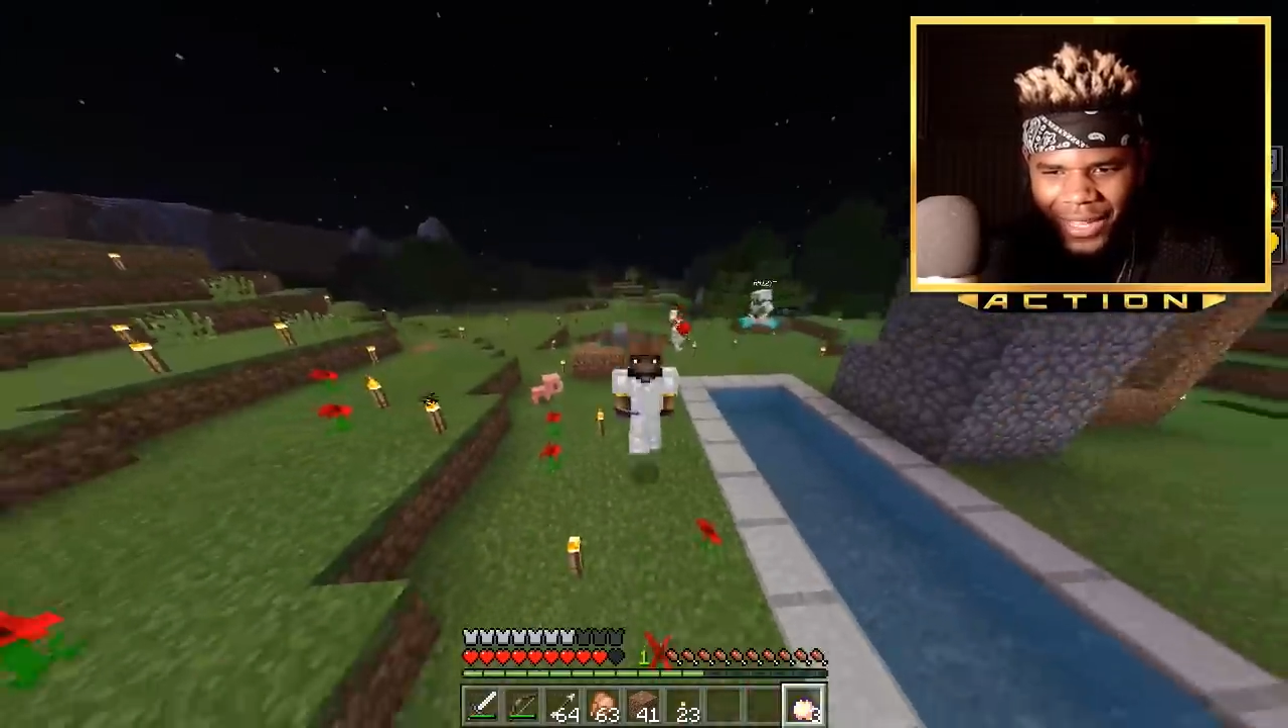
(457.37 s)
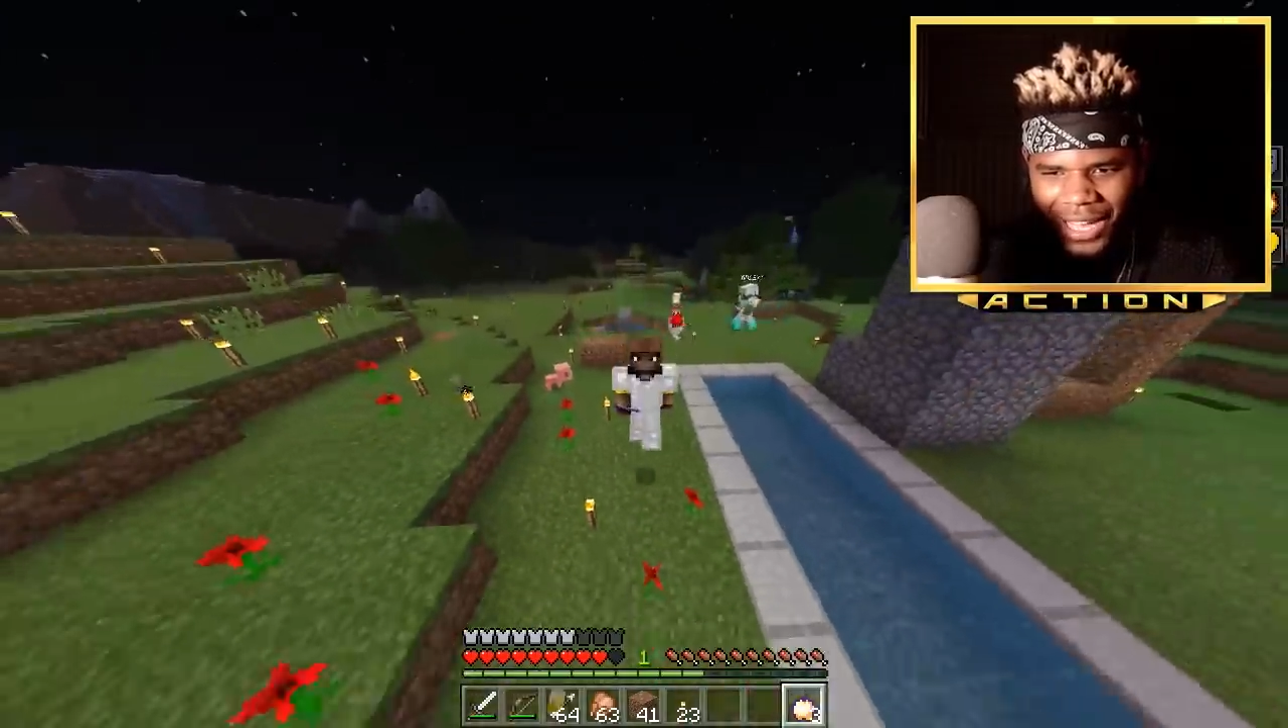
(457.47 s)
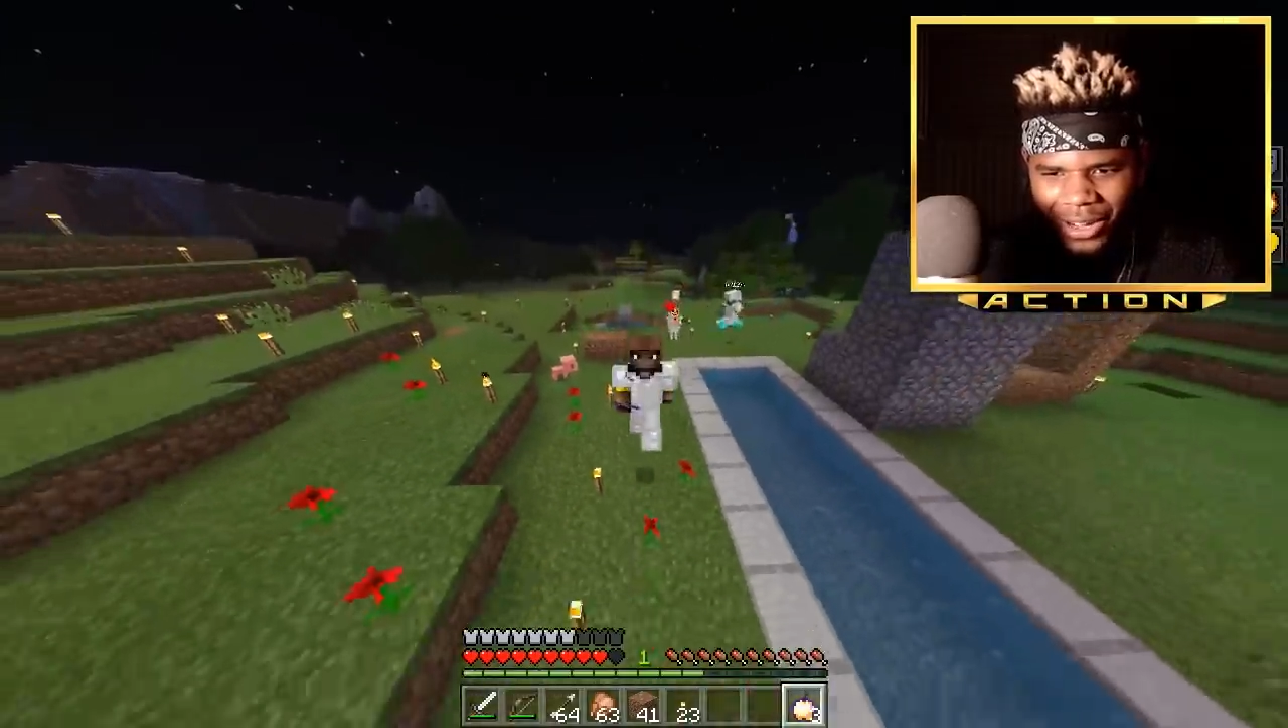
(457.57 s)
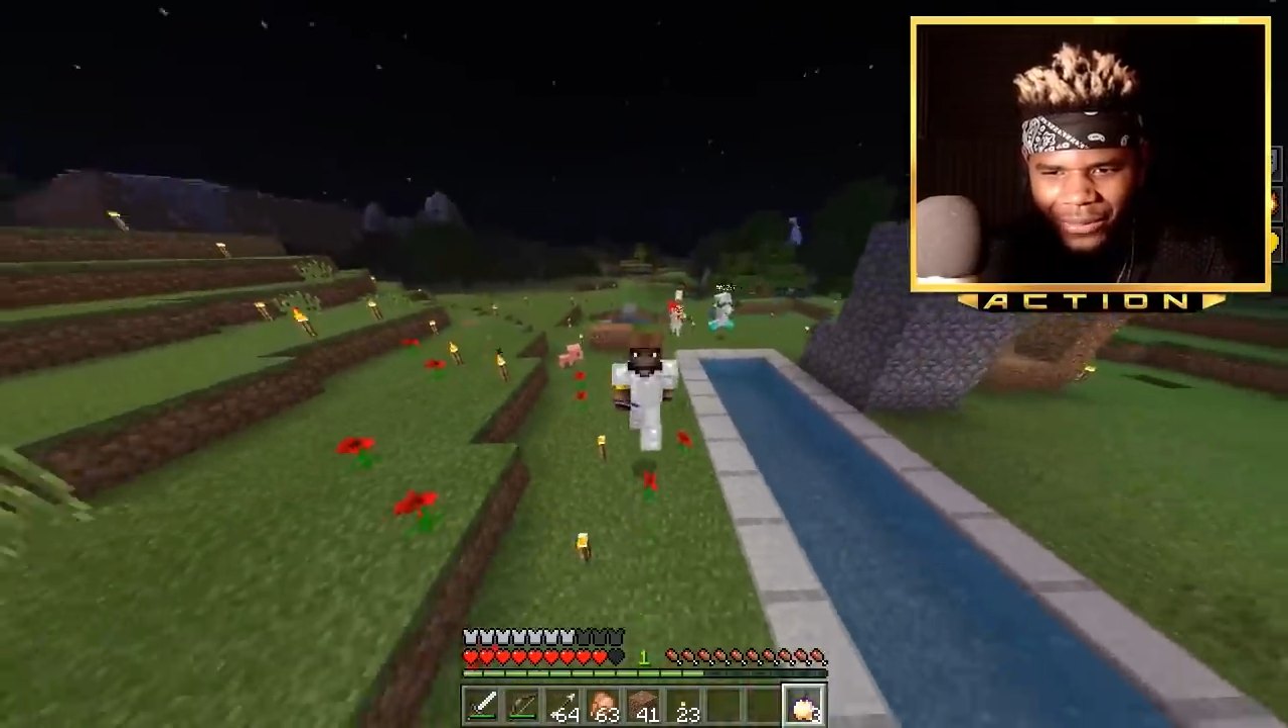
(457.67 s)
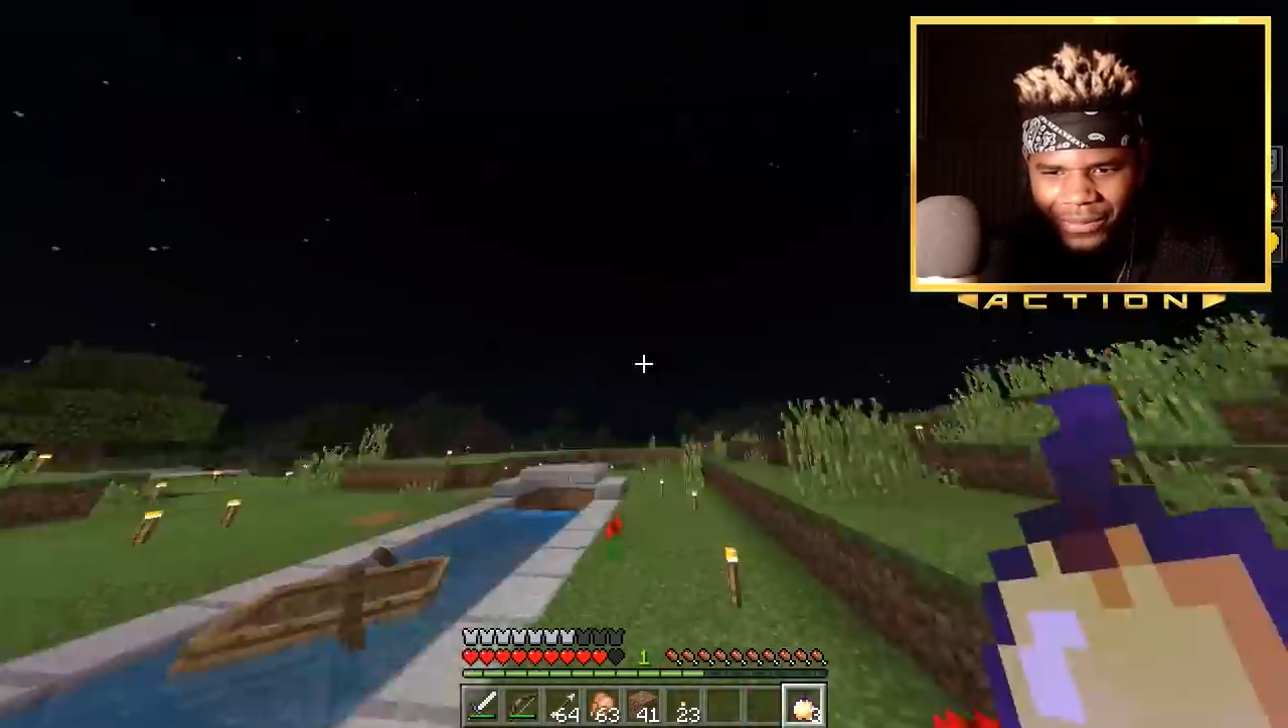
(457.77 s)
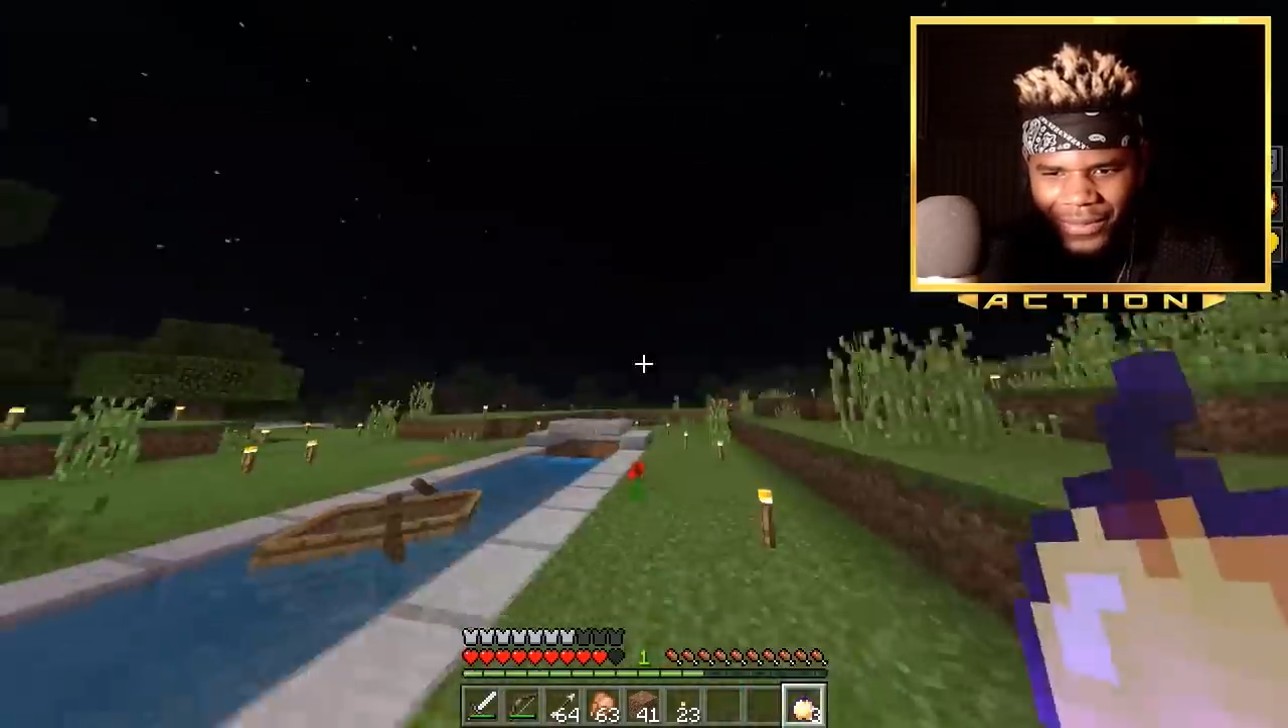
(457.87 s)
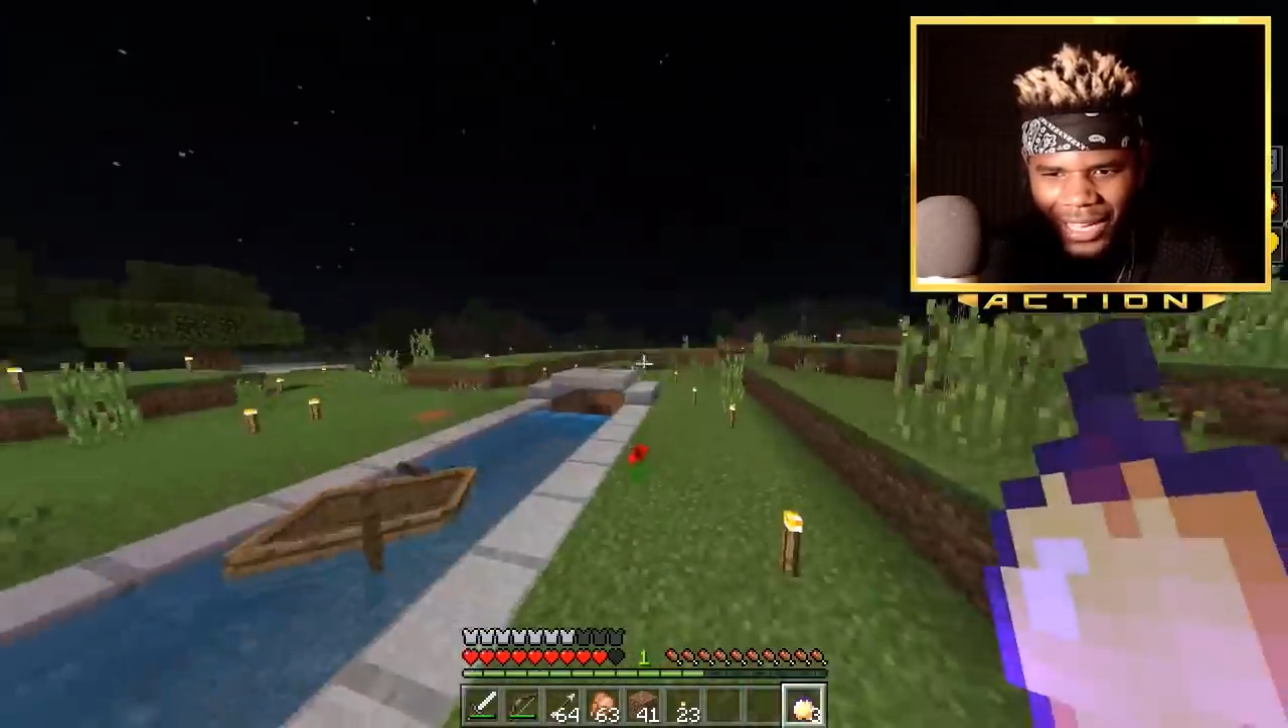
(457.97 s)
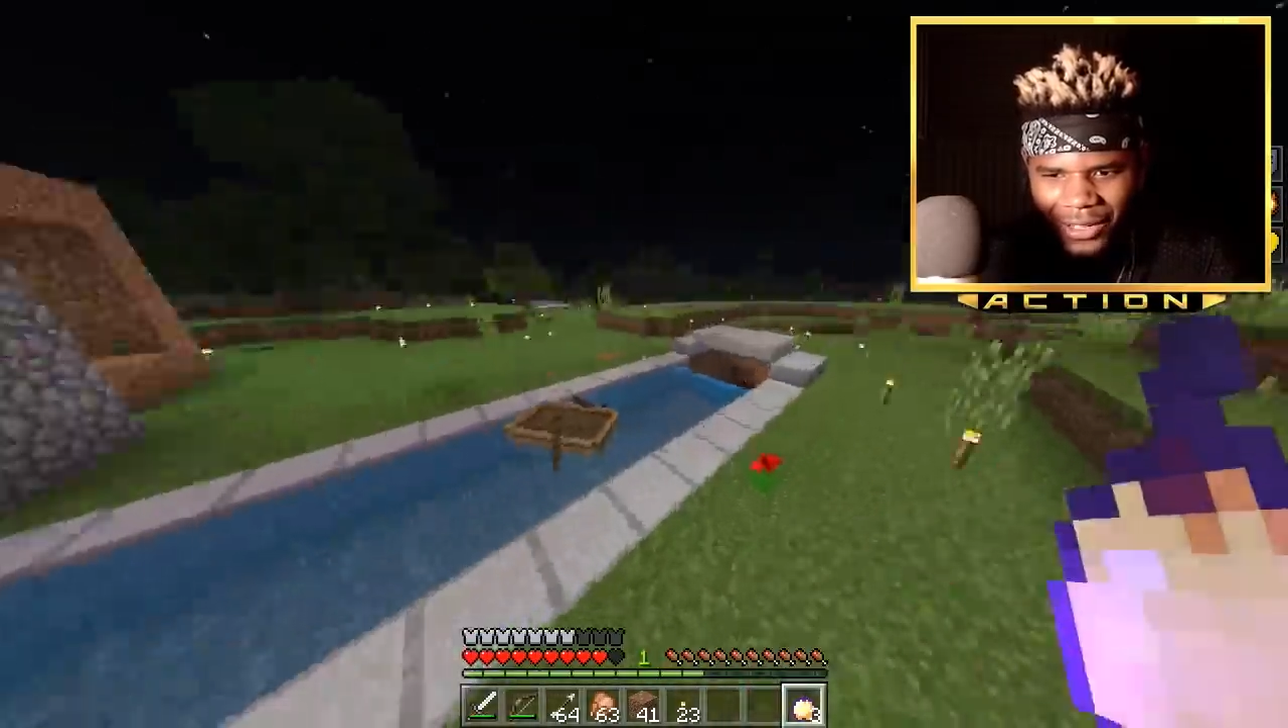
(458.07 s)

Keep running while I hit